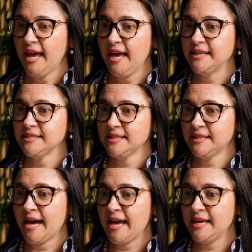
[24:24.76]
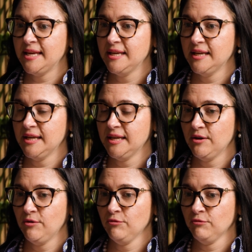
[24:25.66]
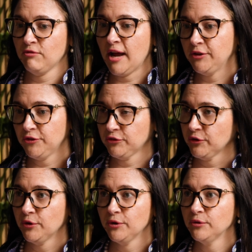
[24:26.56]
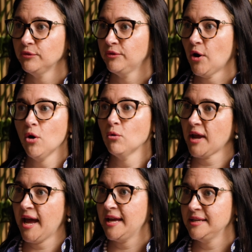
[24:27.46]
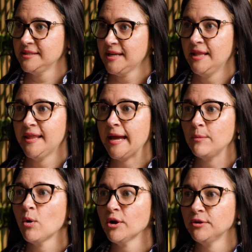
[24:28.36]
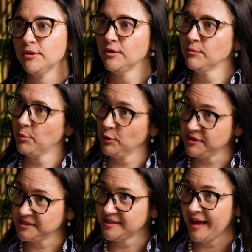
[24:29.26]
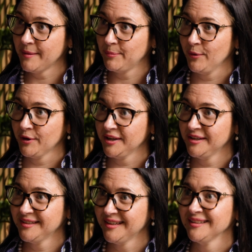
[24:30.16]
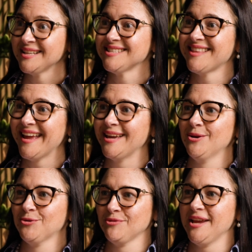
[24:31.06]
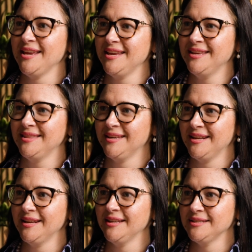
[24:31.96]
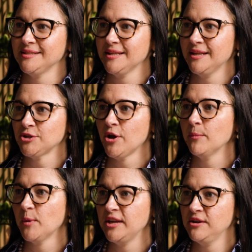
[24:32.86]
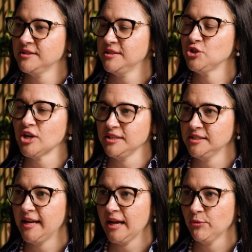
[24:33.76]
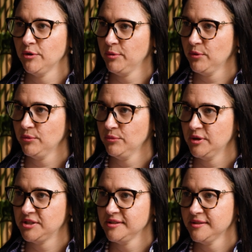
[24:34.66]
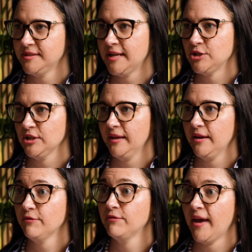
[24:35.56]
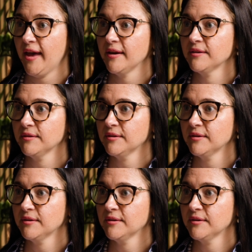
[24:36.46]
And they run through the whole case, and they won't put the stamp on it unless they agree that it is a term we use as just and equitable, which is essentially fair.